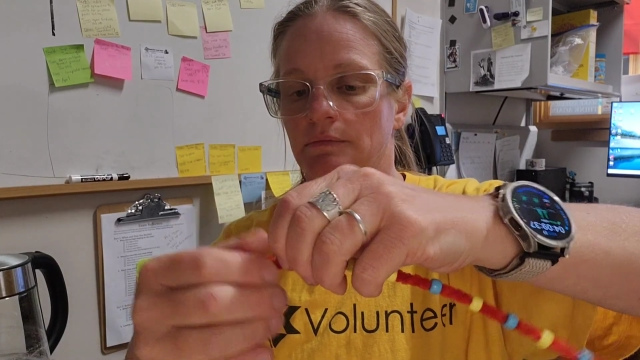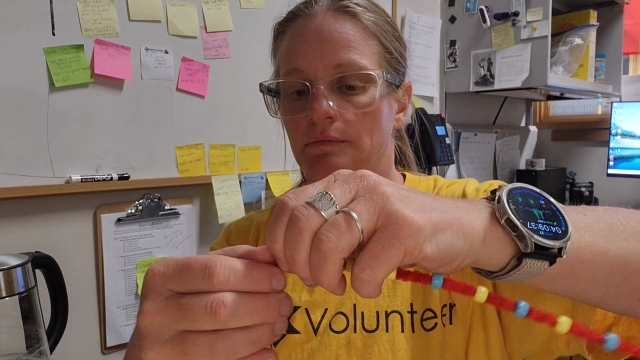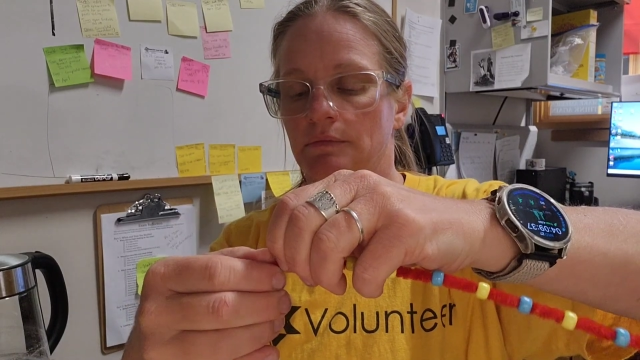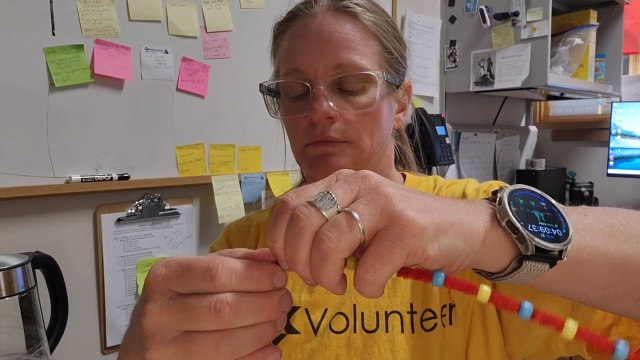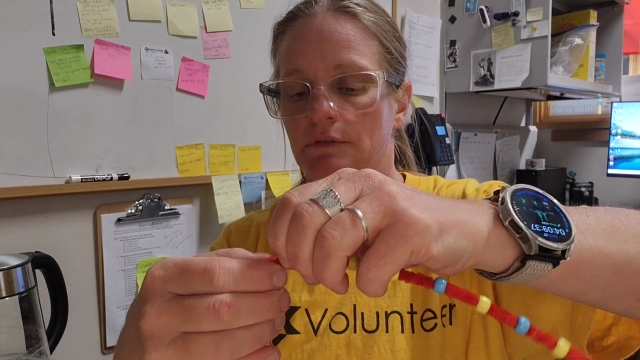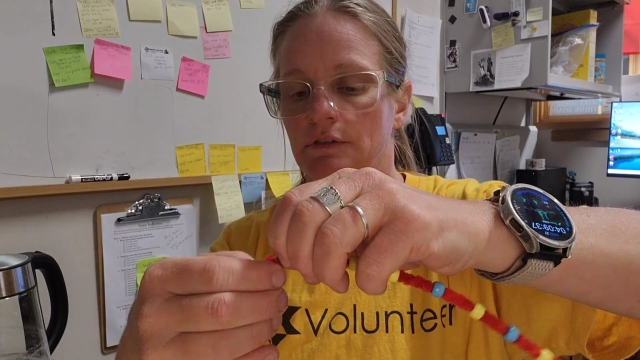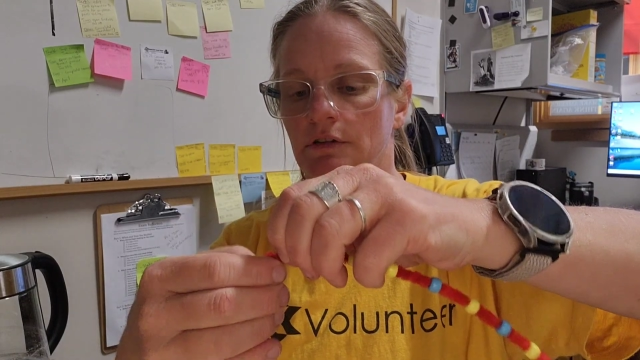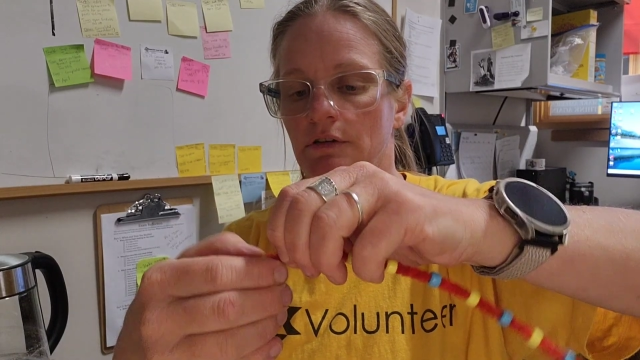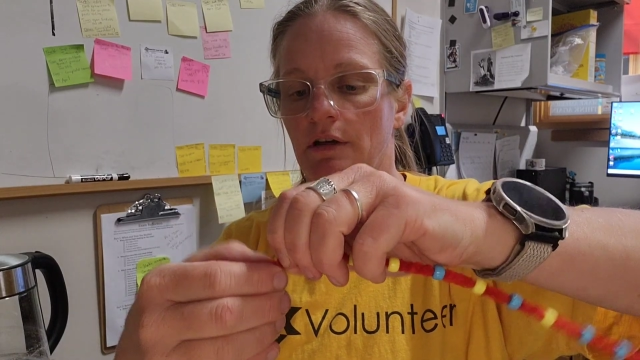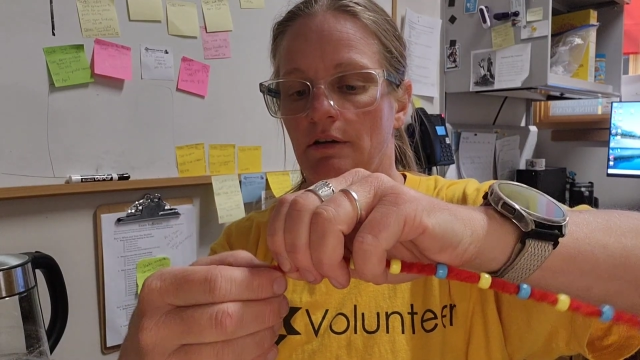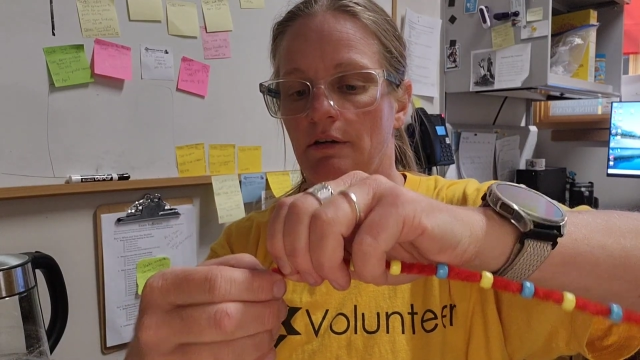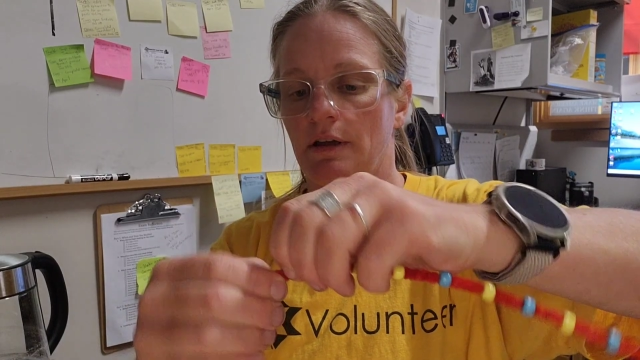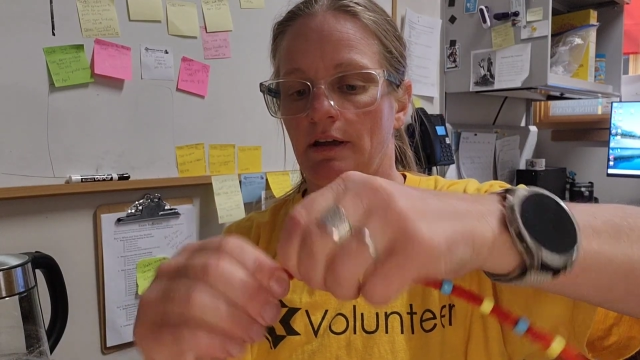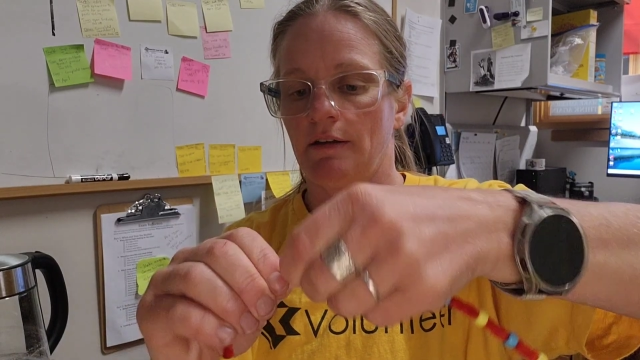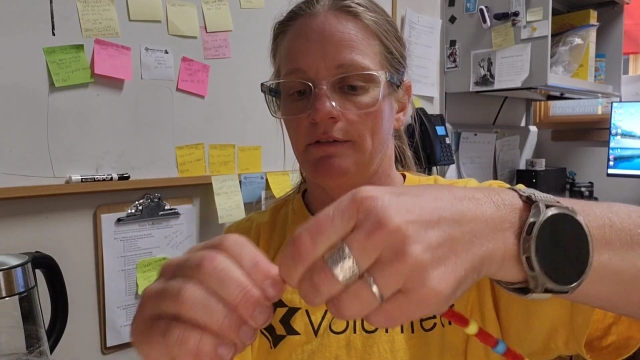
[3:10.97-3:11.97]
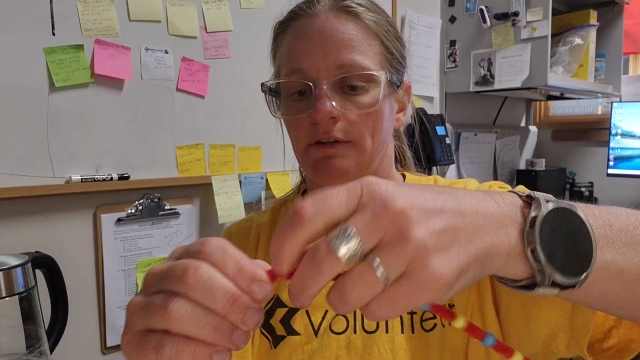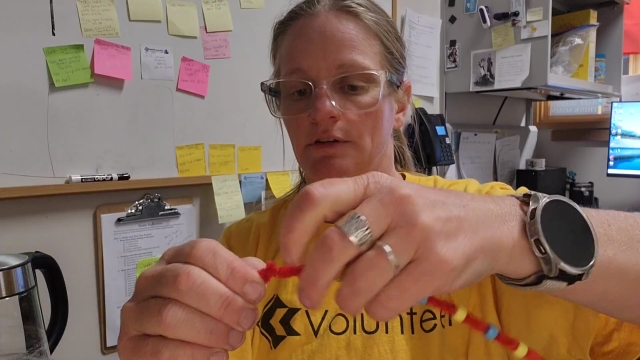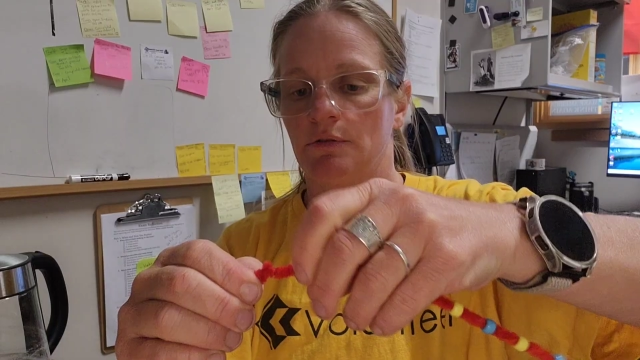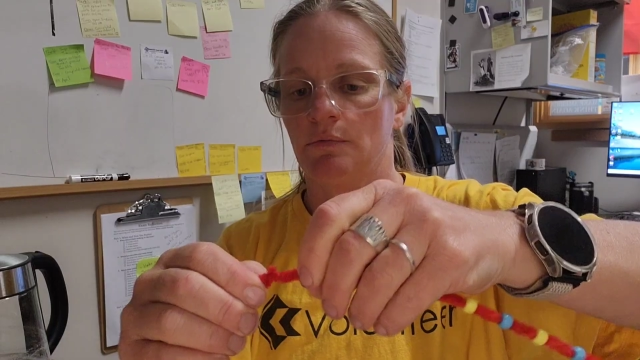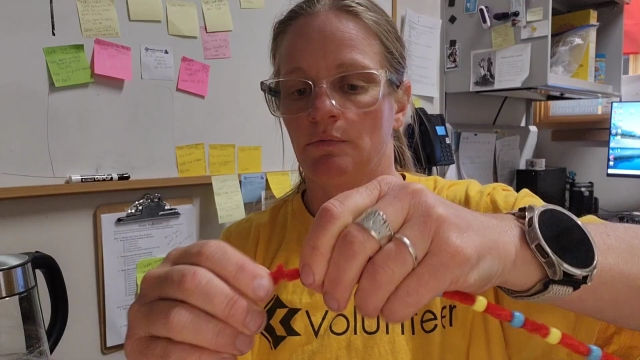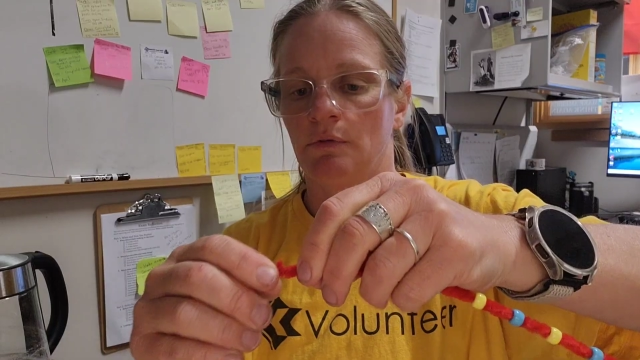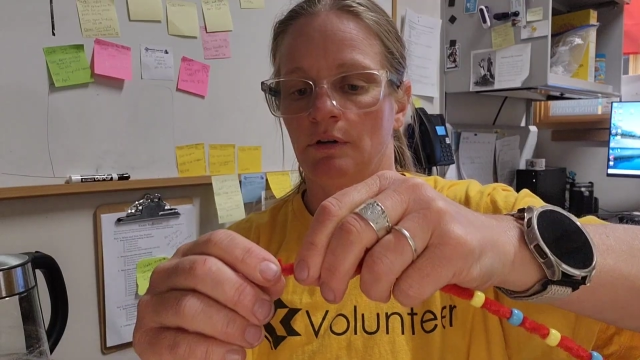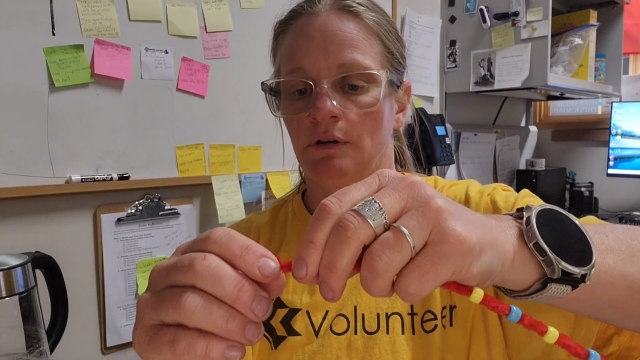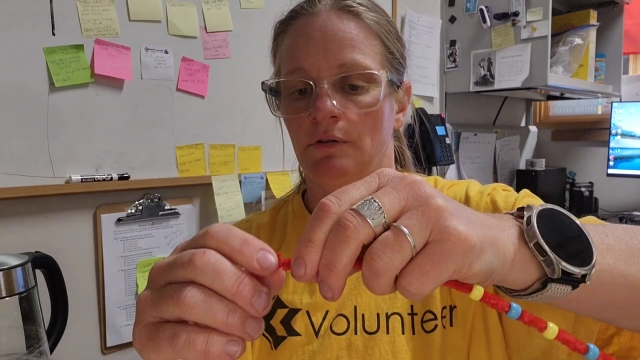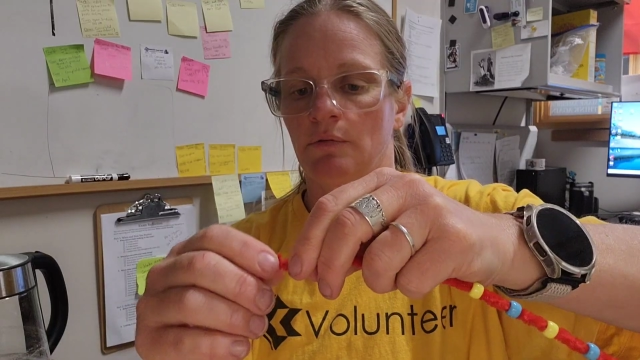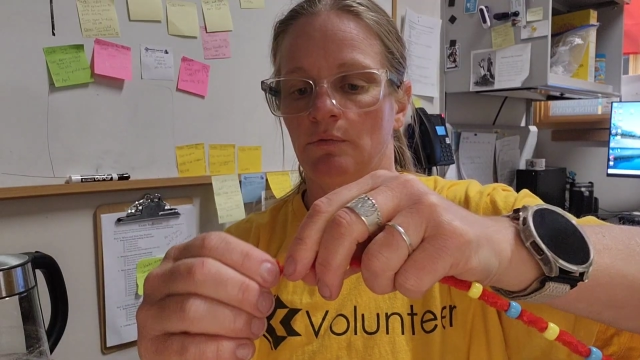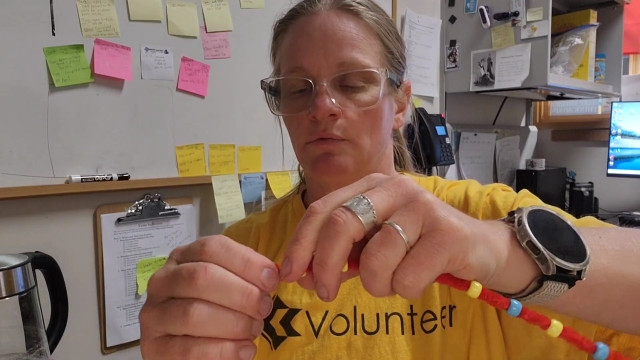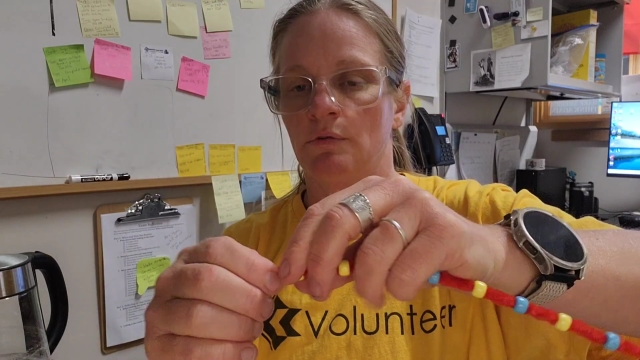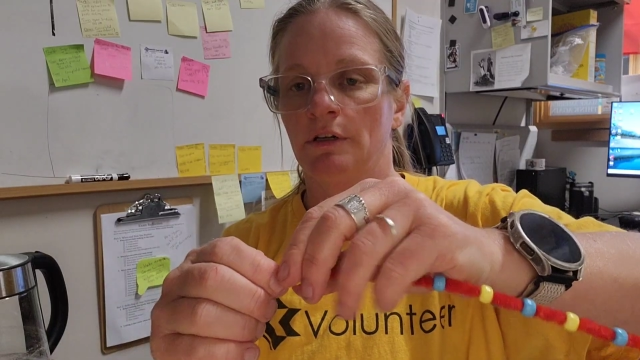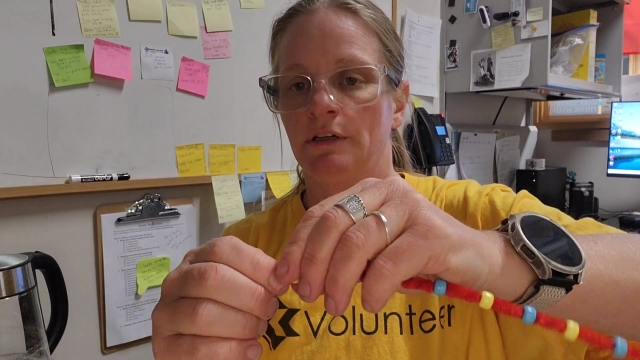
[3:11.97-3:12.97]
And so now I have this one
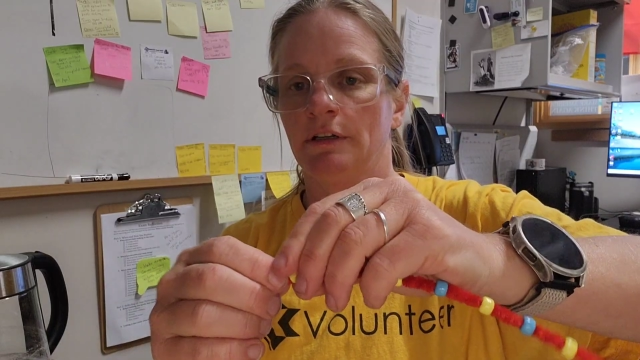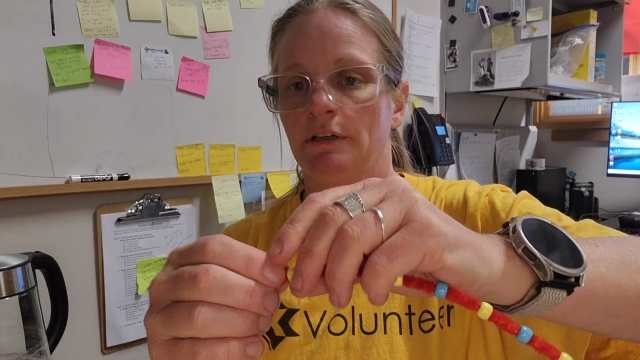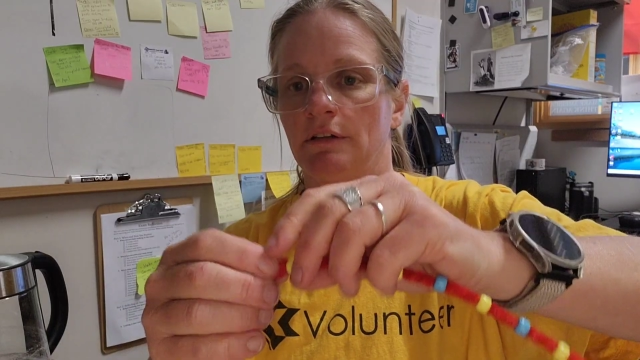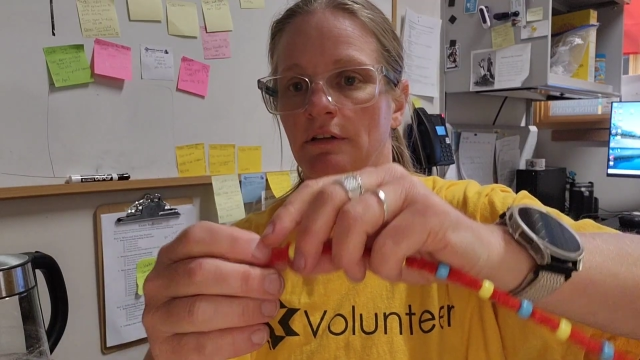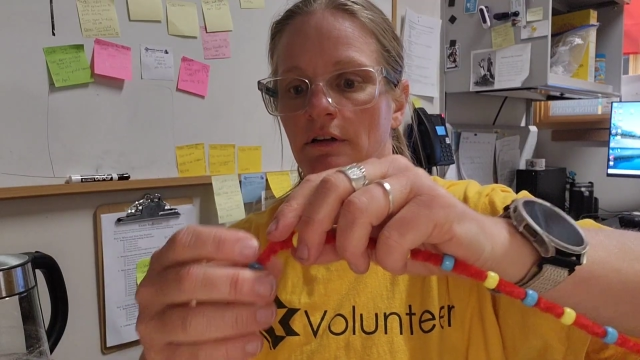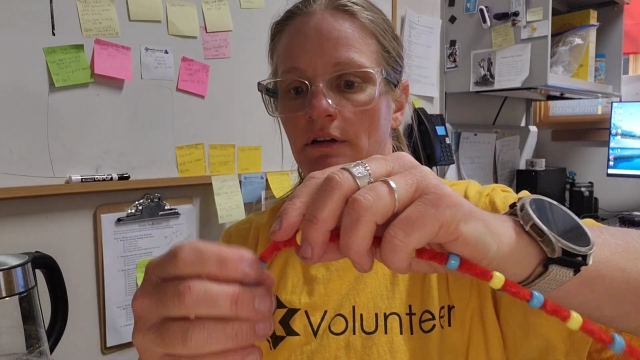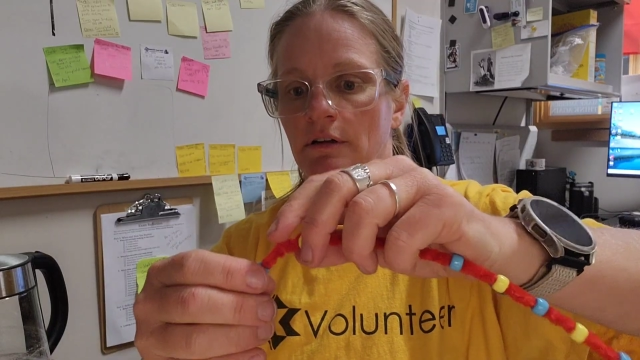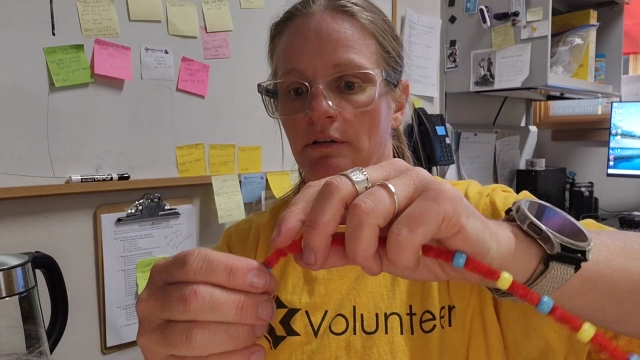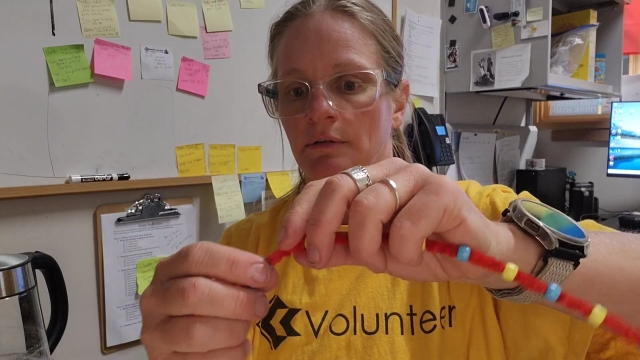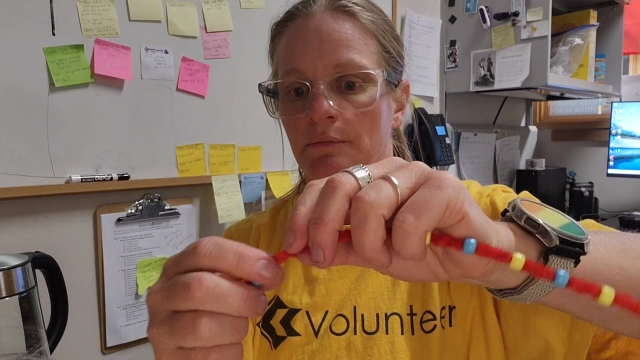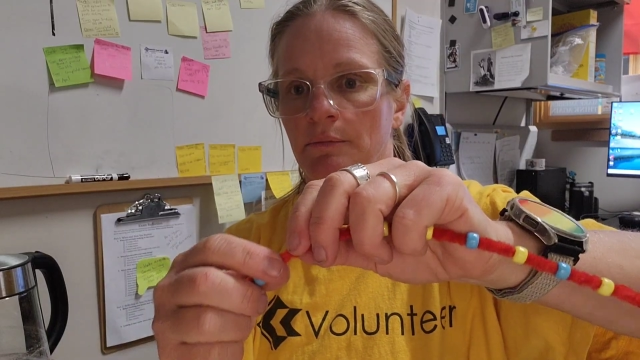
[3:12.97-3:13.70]
really long